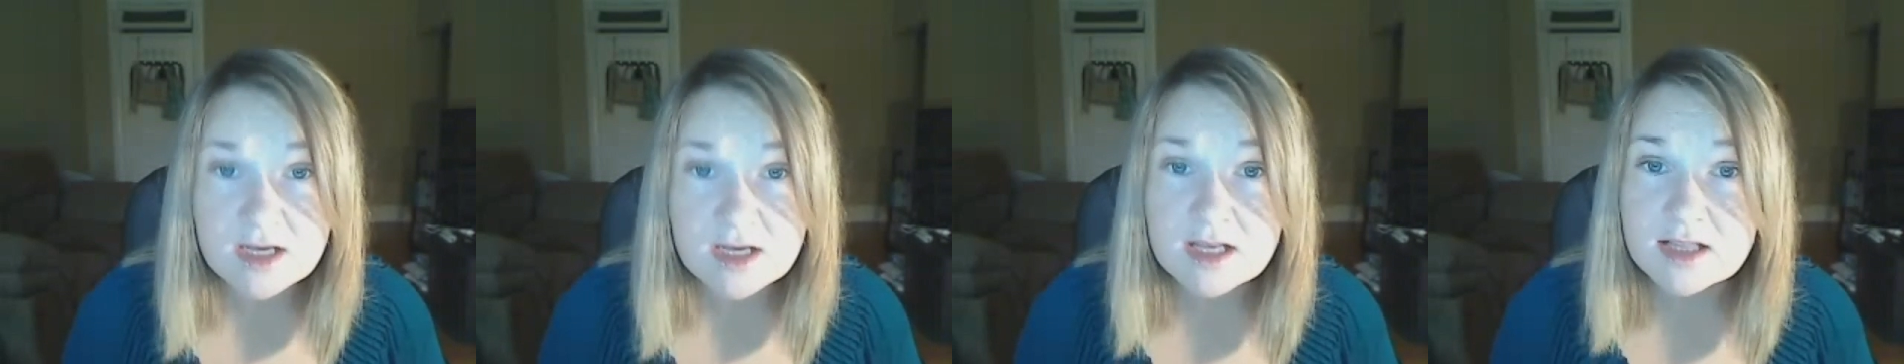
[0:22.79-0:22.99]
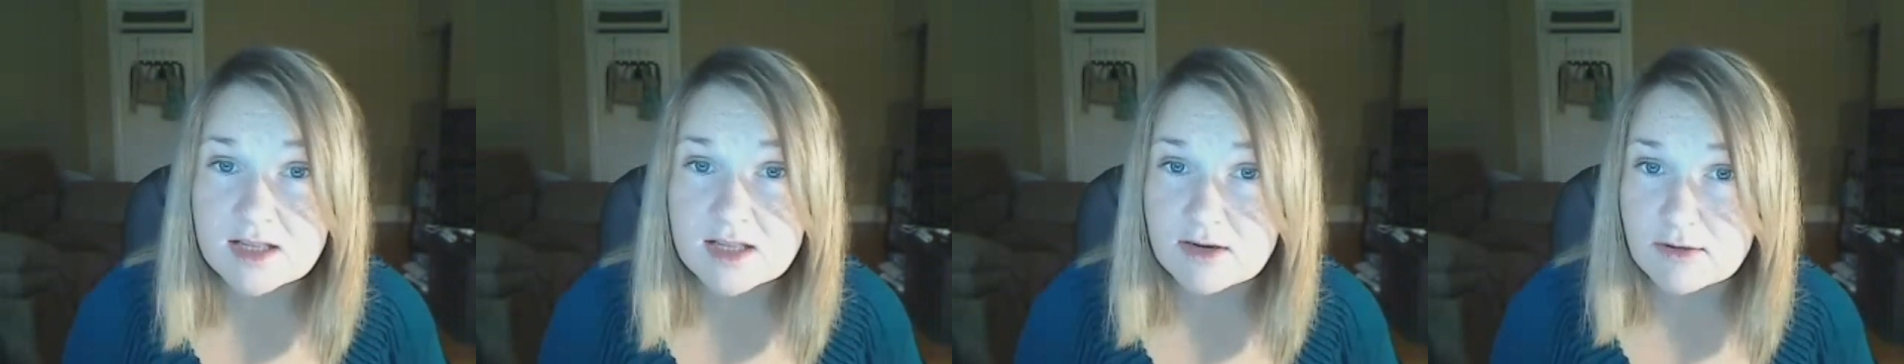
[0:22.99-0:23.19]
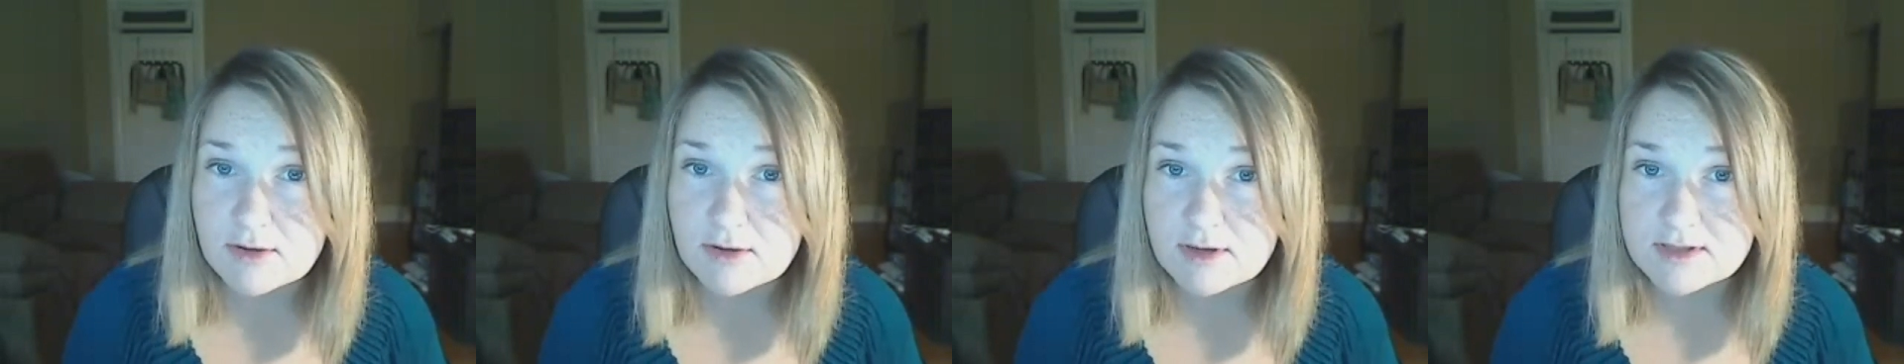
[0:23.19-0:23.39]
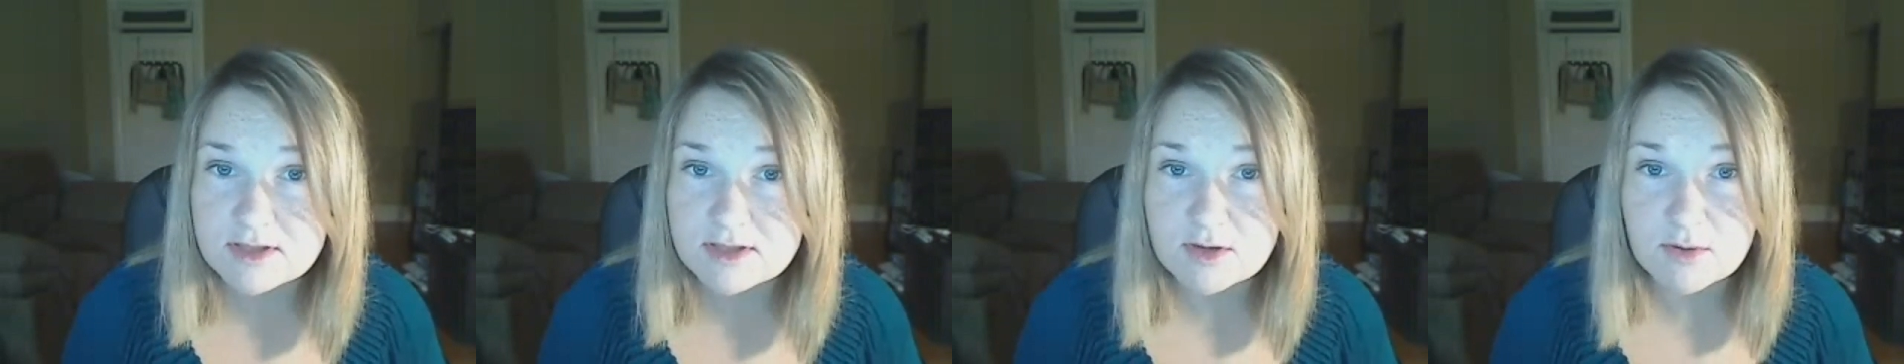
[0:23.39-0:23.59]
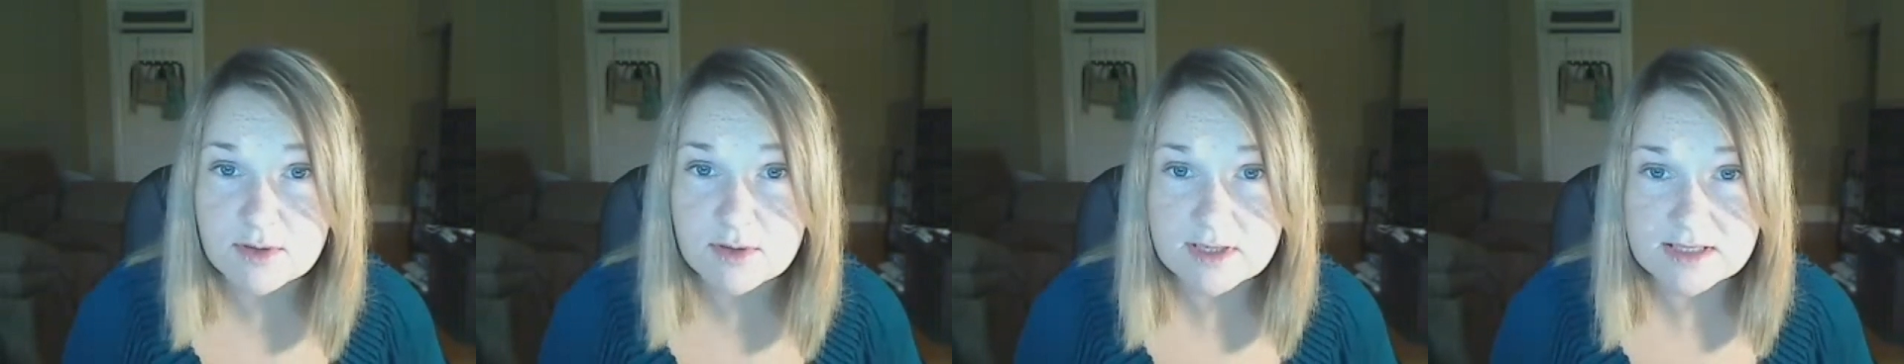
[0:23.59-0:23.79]
There are
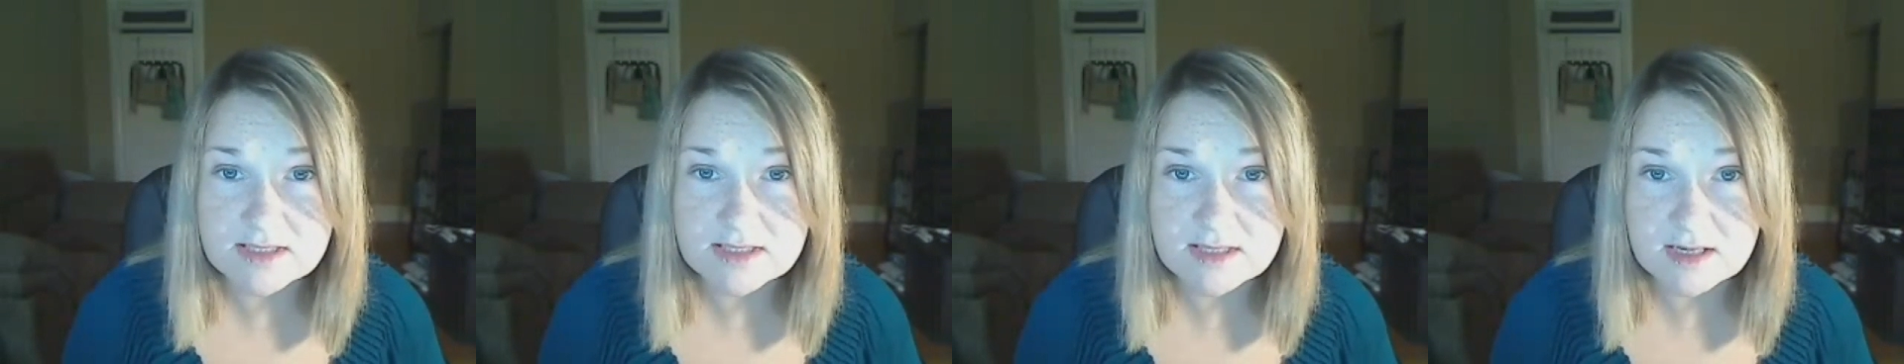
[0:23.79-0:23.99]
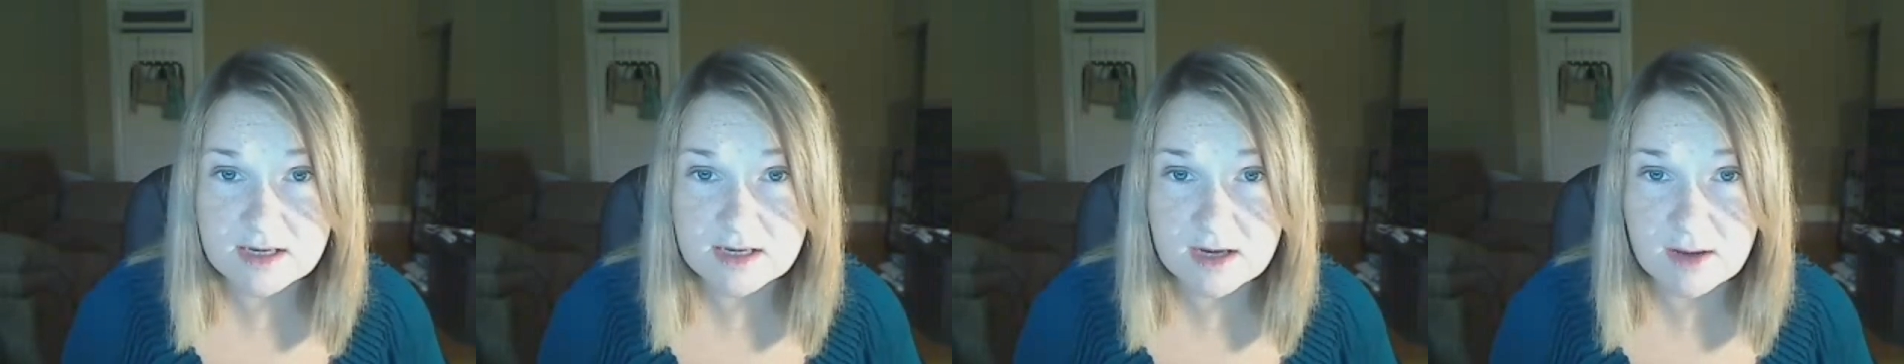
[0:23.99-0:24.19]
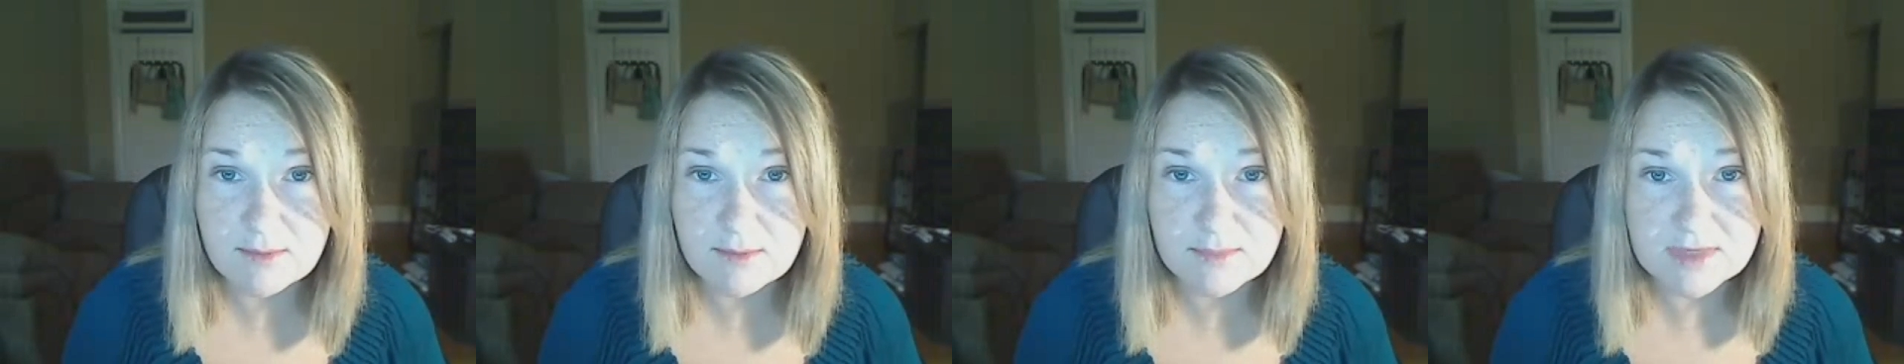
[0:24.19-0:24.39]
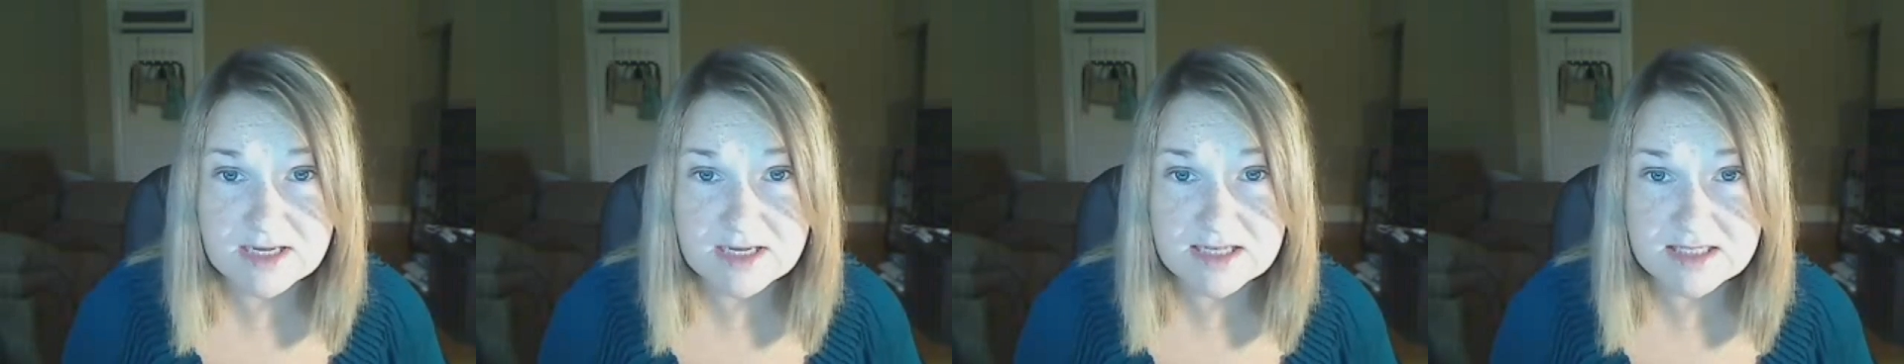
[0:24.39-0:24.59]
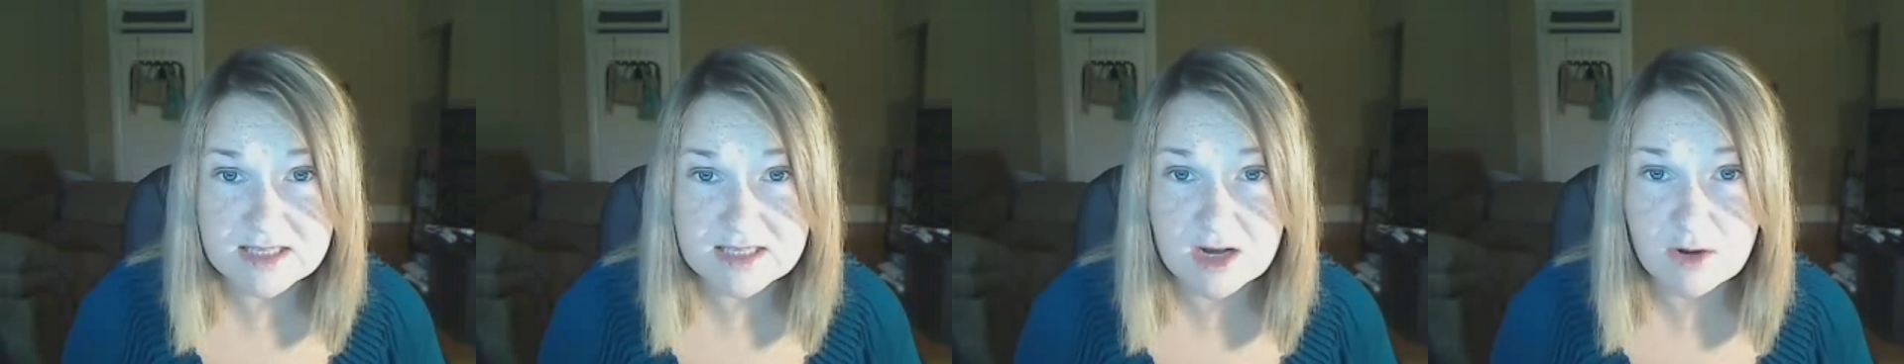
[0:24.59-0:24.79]
also insulin companies
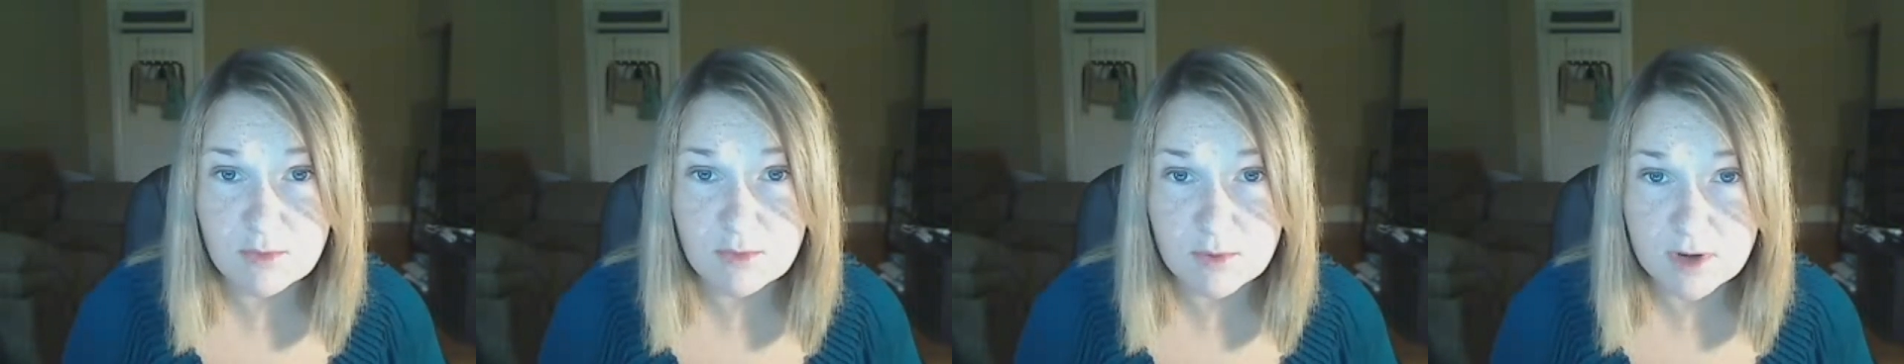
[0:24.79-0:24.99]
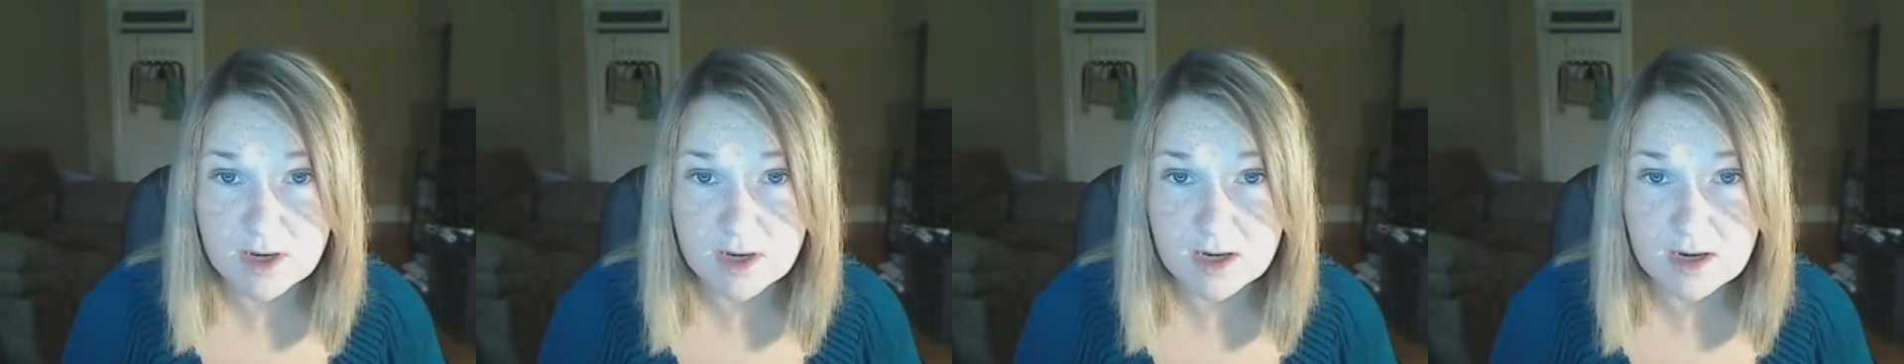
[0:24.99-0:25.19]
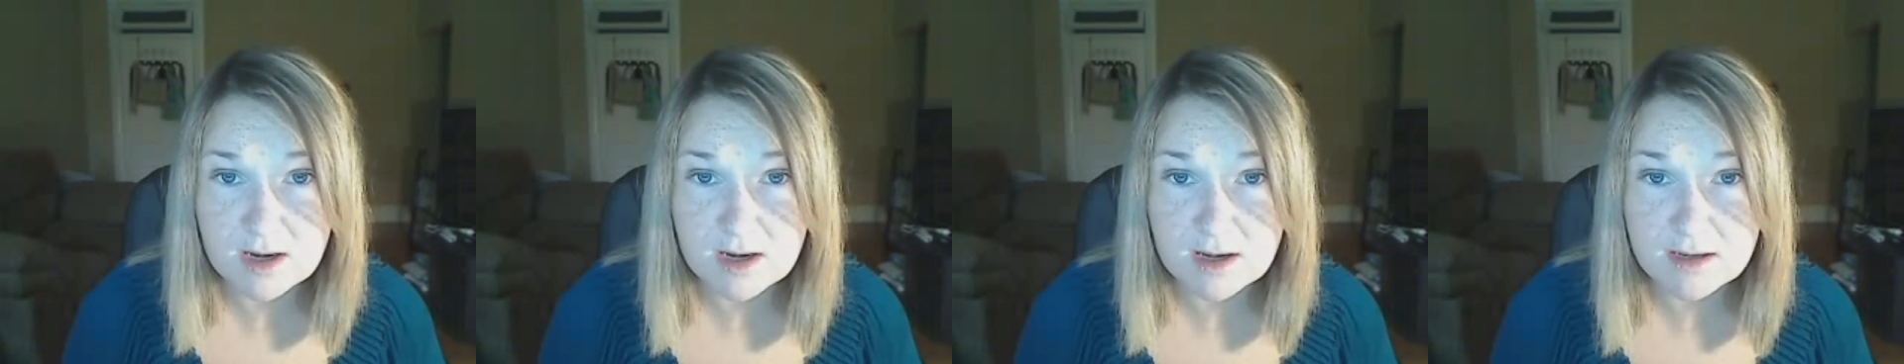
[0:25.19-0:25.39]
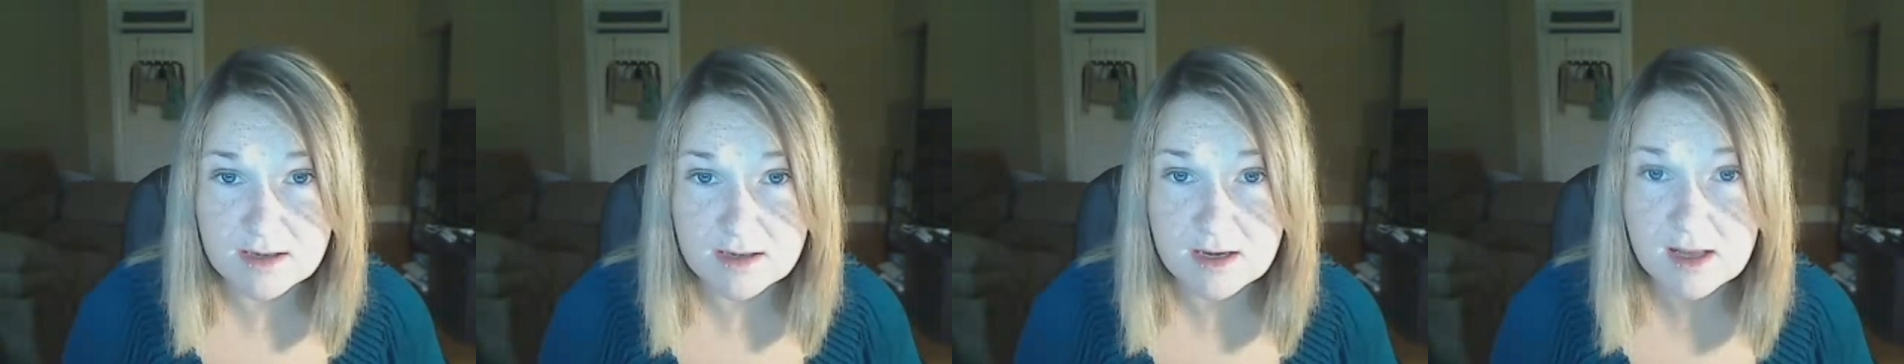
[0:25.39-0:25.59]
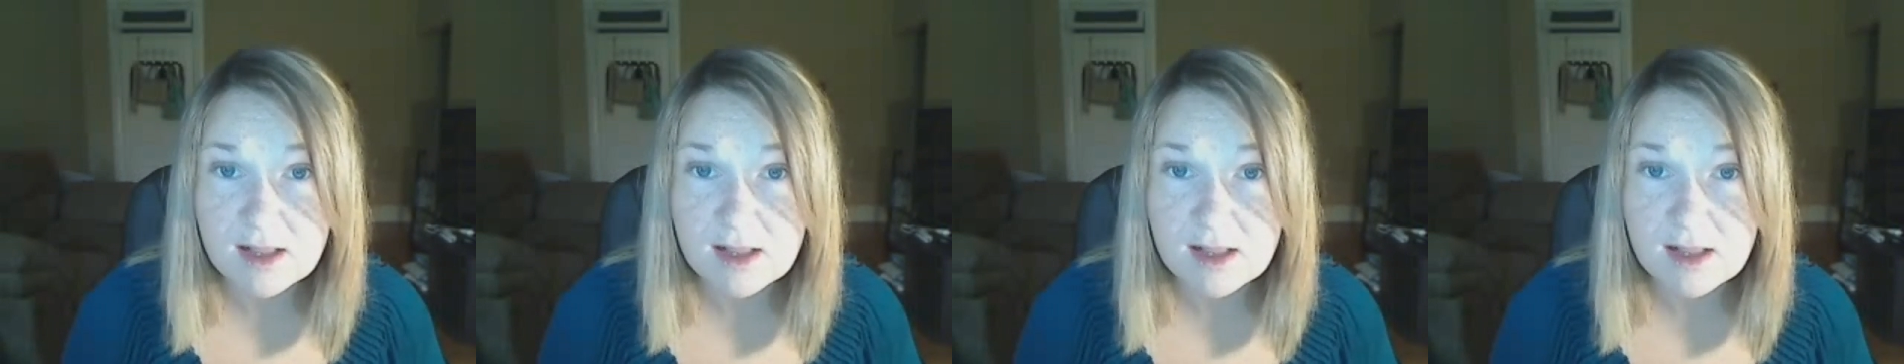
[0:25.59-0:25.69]
that are working on